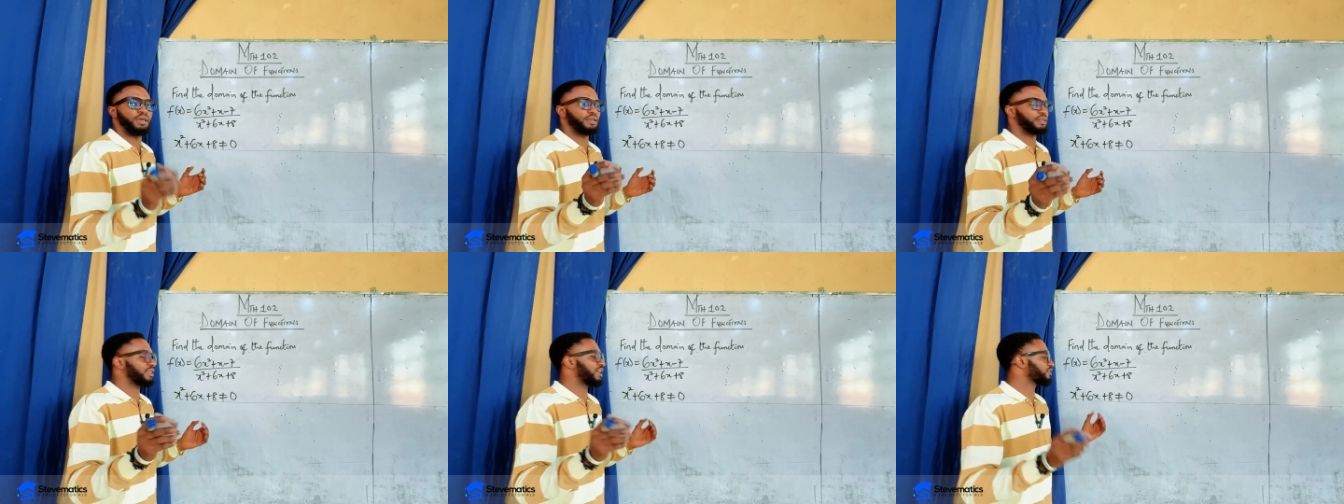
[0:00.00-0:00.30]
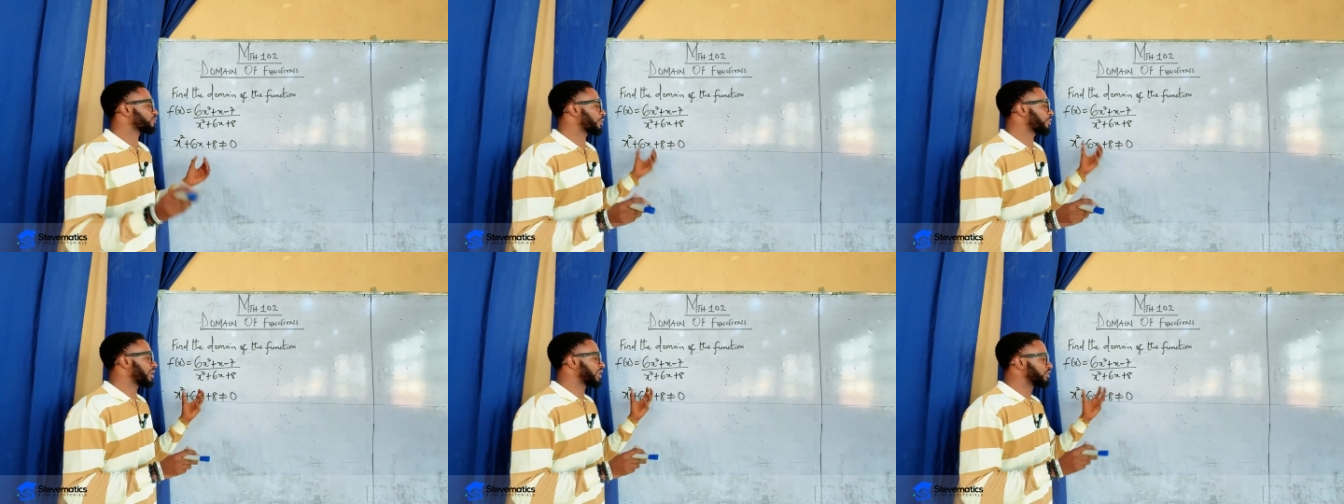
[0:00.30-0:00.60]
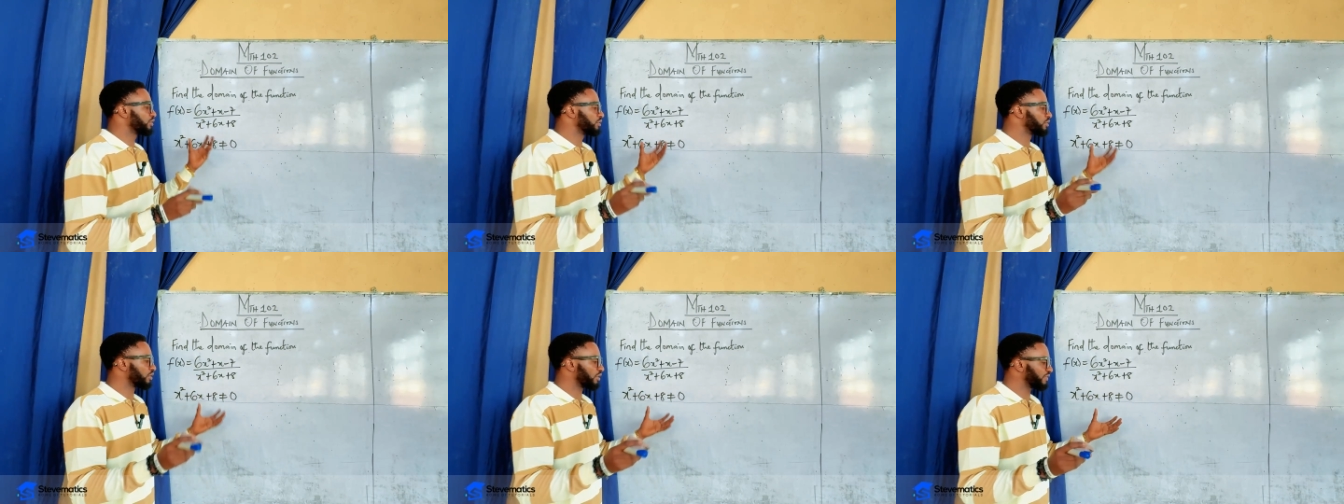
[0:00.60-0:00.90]
That's why we are
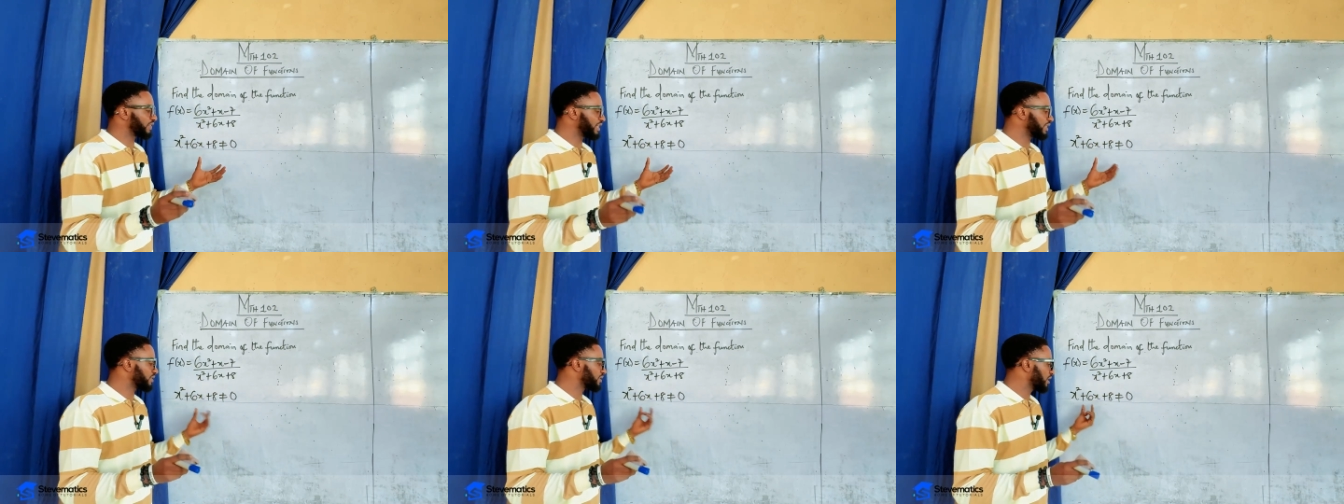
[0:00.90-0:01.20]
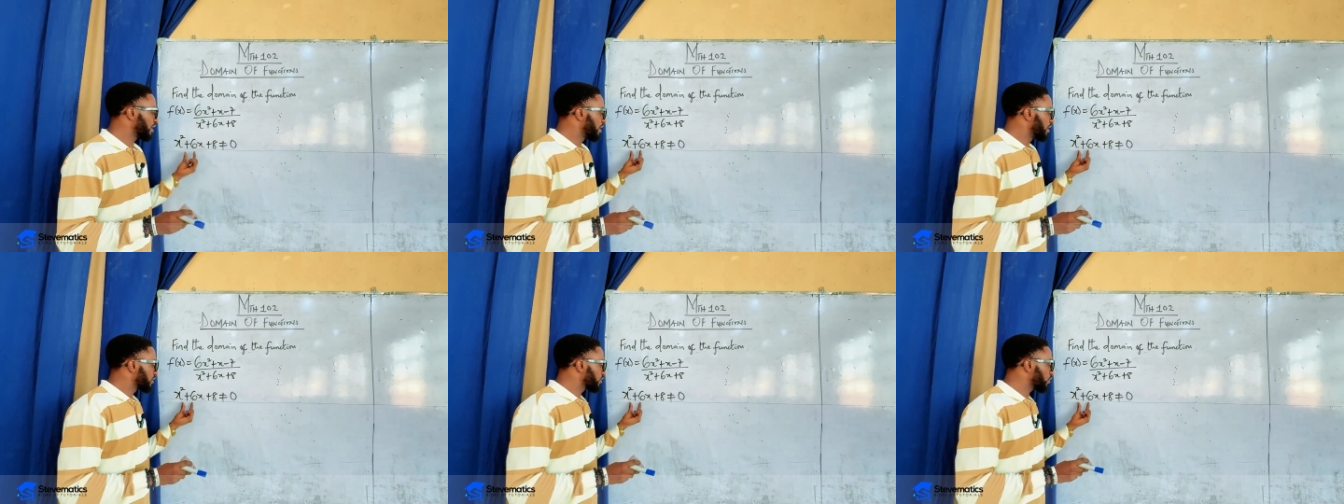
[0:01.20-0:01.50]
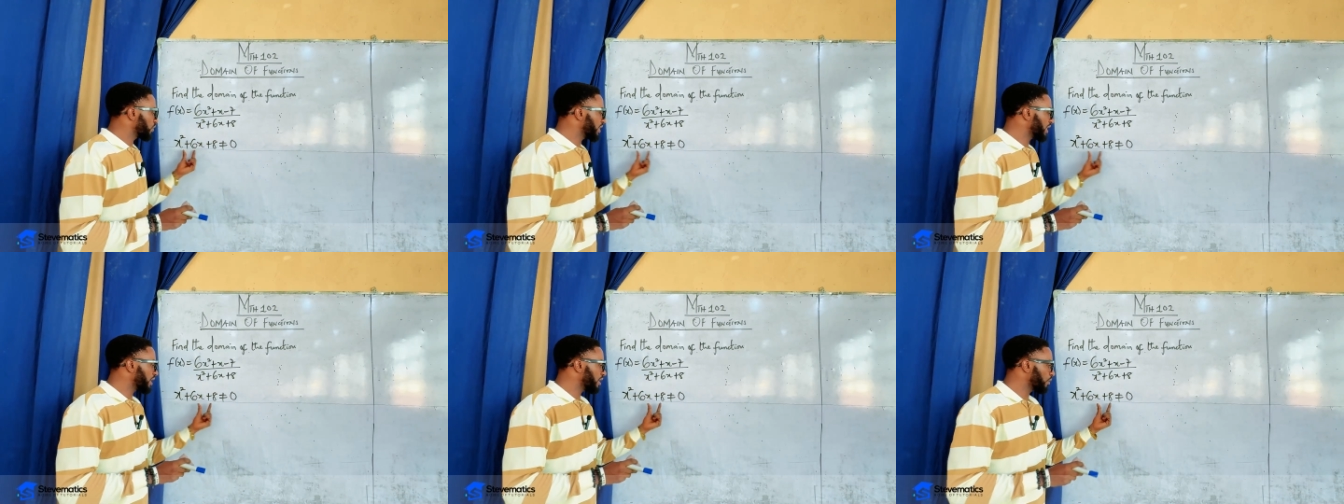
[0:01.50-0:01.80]
doing all of this.
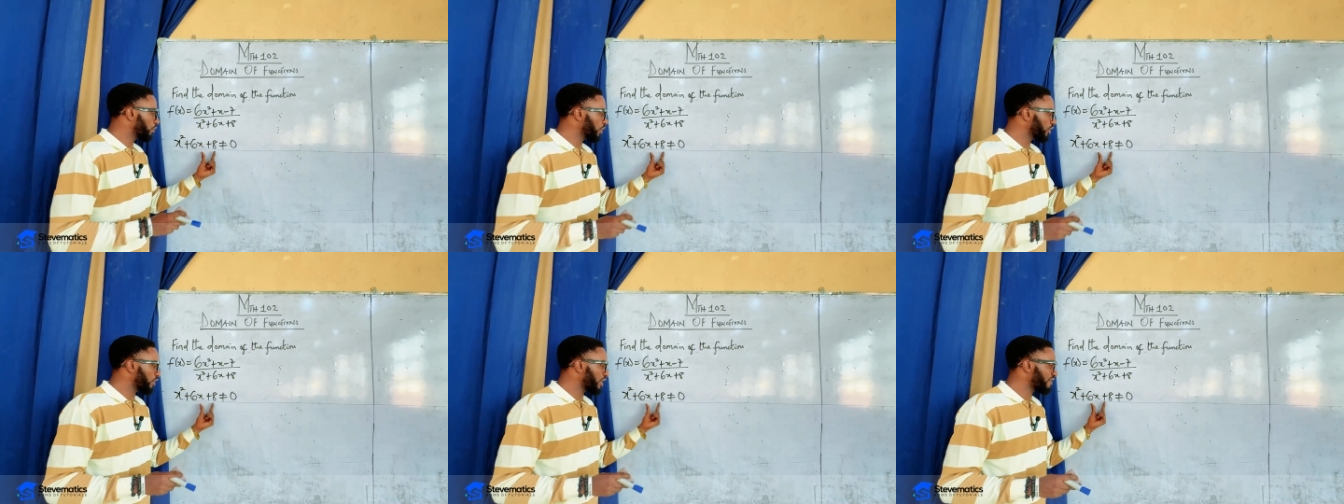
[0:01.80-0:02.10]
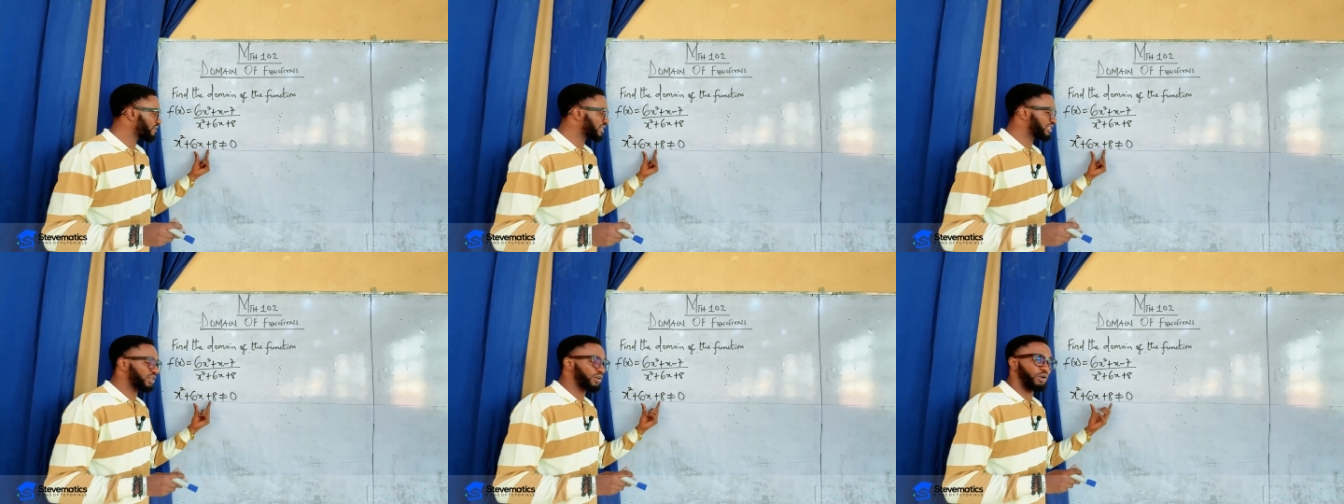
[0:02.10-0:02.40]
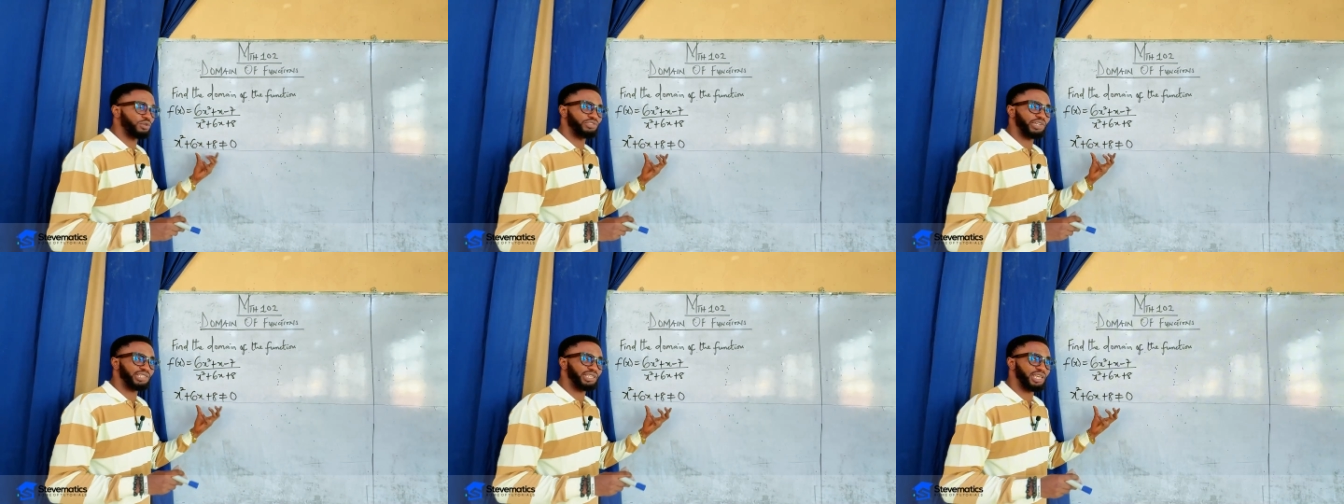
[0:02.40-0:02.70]
So here, what you have is a
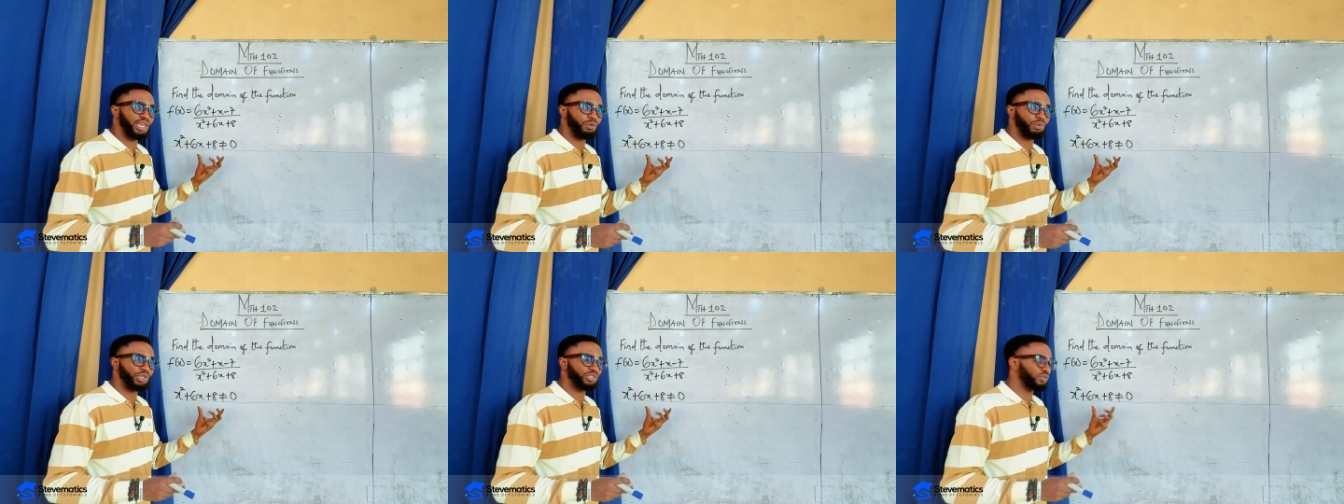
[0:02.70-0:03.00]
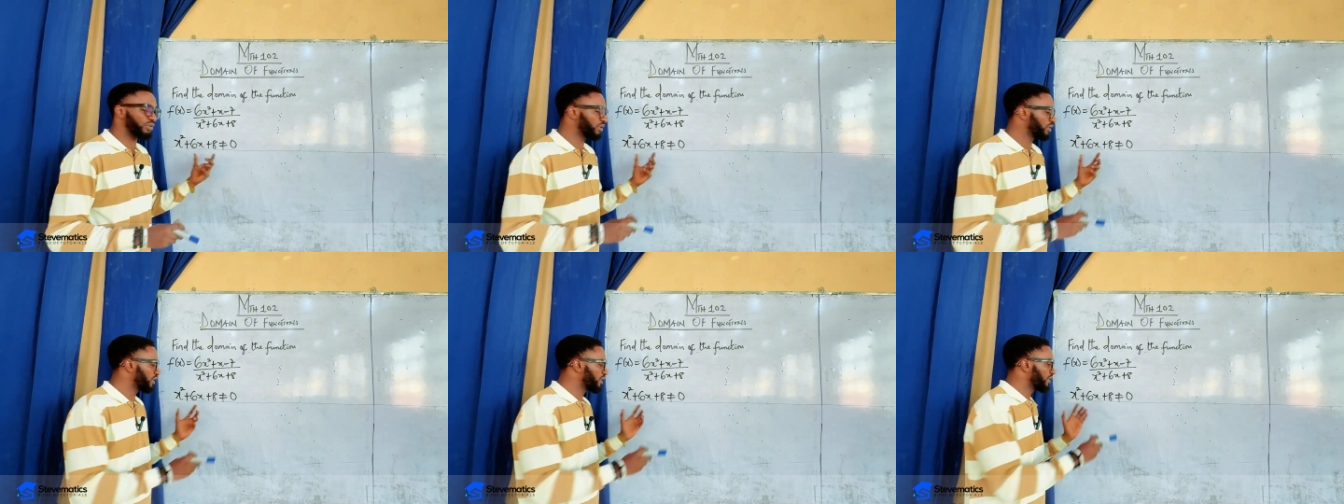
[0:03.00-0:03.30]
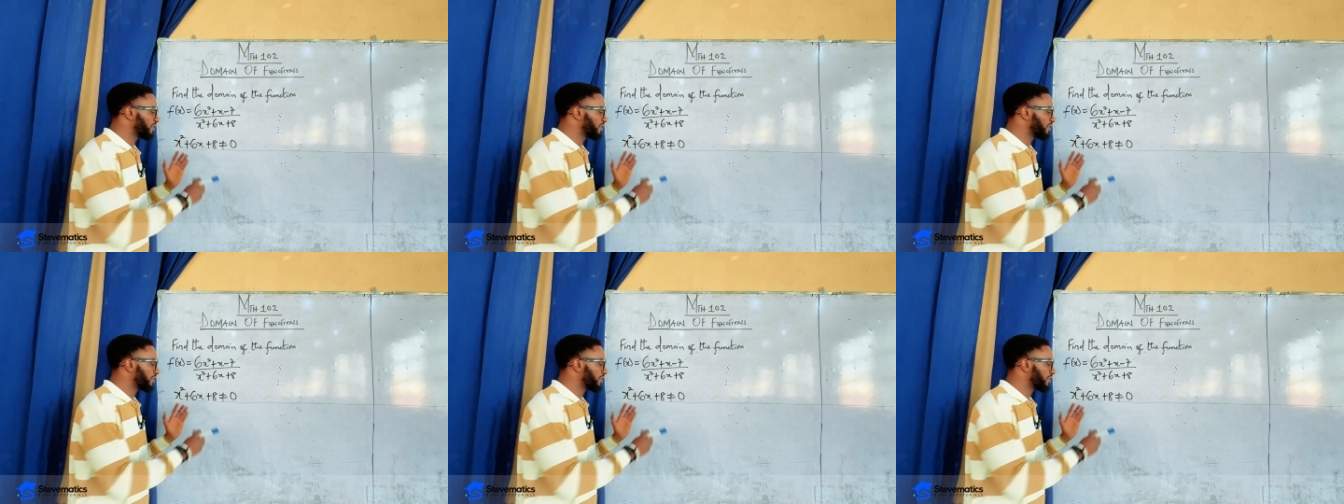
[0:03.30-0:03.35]
quadratic equation.